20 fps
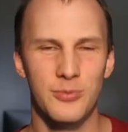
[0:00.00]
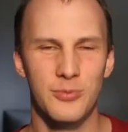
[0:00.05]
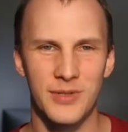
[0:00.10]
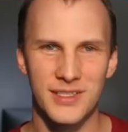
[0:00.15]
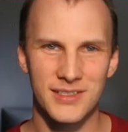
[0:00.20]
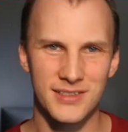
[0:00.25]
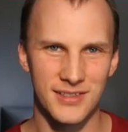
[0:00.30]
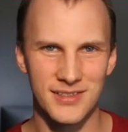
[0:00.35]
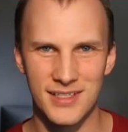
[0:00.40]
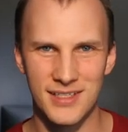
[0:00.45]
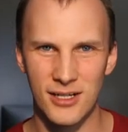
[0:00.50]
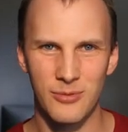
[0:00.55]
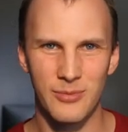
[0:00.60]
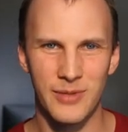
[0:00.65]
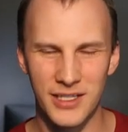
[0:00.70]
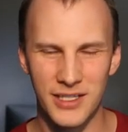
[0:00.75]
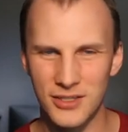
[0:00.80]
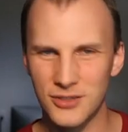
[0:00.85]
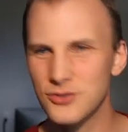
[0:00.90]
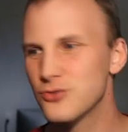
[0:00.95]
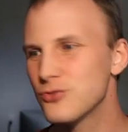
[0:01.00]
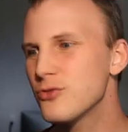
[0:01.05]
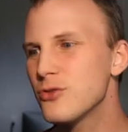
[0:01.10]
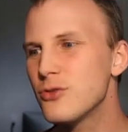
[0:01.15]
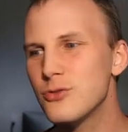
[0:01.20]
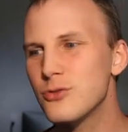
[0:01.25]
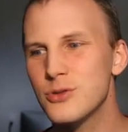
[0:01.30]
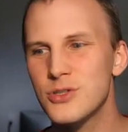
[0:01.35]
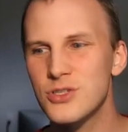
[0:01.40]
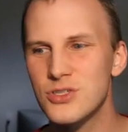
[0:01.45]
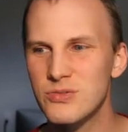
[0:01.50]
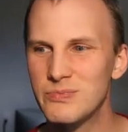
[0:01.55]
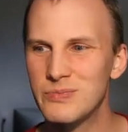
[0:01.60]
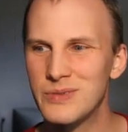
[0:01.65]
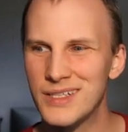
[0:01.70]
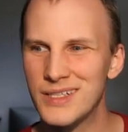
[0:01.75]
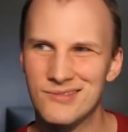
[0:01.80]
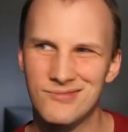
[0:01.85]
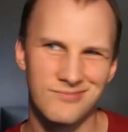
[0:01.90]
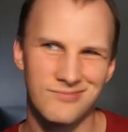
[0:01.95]
pixels out of my controllers,
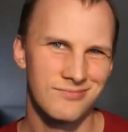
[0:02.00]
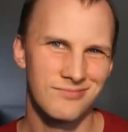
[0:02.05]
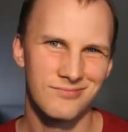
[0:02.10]
but